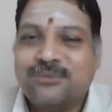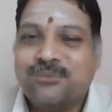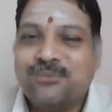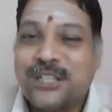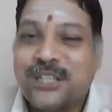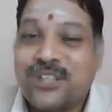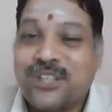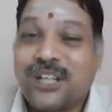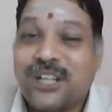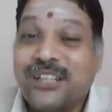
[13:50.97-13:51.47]

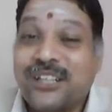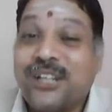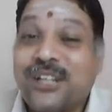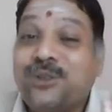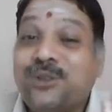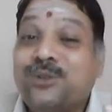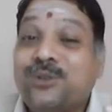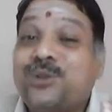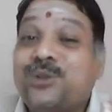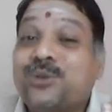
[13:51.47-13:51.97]
Based on
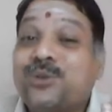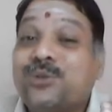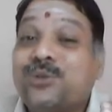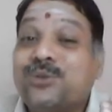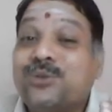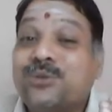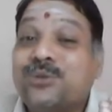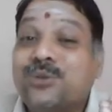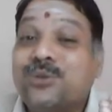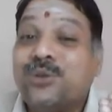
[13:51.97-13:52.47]
that, you should
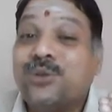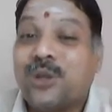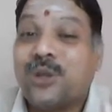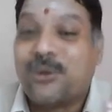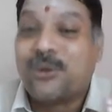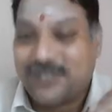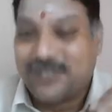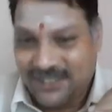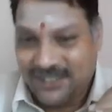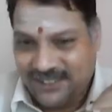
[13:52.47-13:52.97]
do the
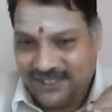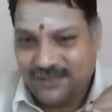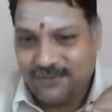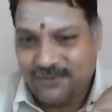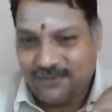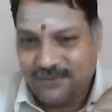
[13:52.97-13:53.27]
business.